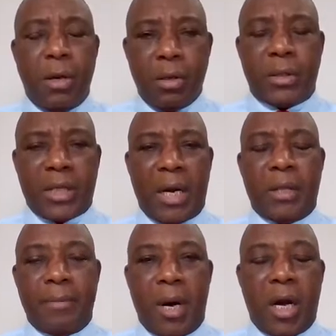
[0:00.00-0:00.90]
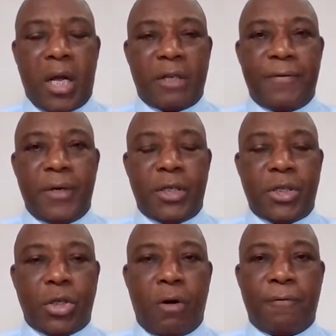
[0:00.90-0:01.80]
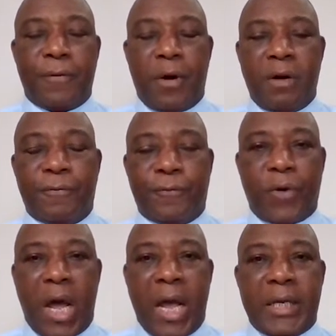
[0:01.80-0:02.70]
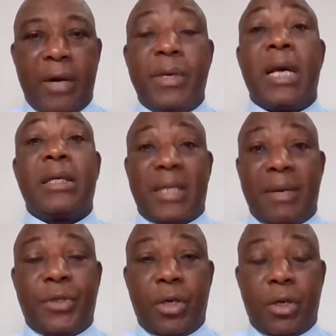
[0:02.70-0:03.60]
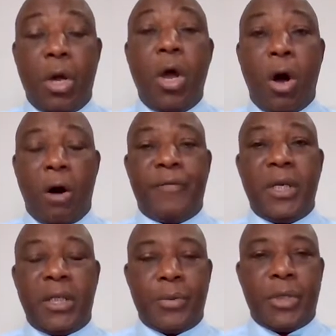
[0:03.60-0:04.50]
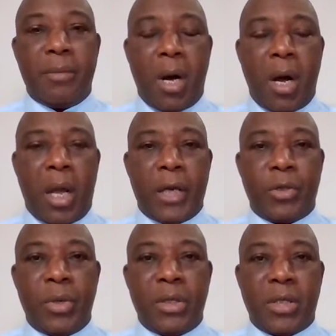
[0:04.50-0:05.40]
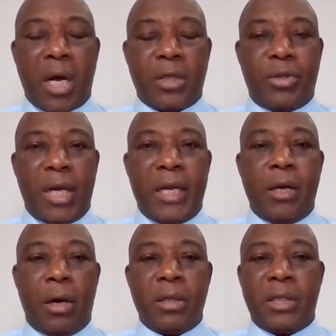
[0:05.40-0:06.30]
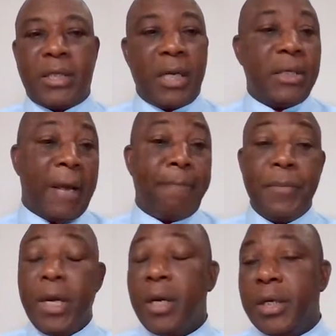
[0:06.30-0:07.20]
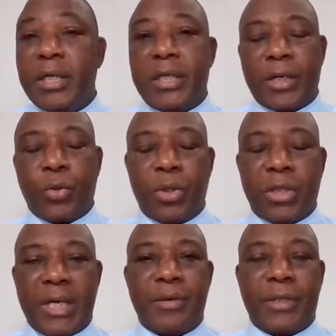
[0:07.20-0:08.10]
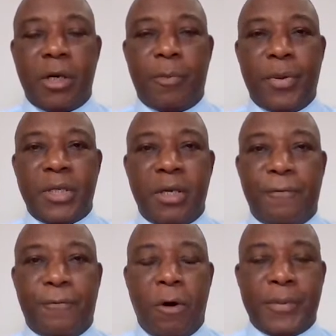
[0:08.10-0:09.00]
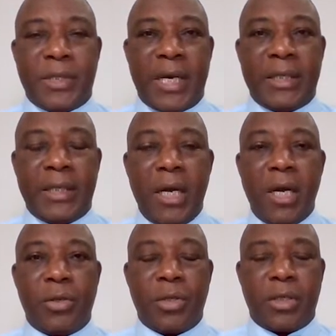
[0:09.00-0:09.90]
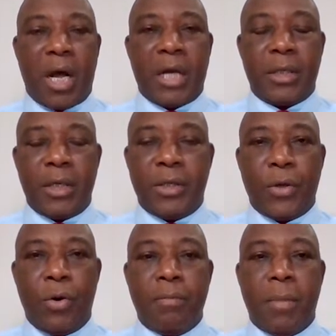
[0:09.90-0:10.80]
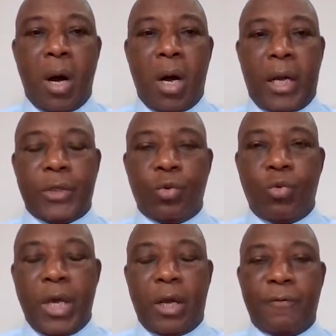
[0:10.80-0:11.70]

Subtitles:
Looks like the market finished off on Friday, with the exception of the Egyptian market, which starts trading on Sunday. The EGX was down 0.04% to start its own market week.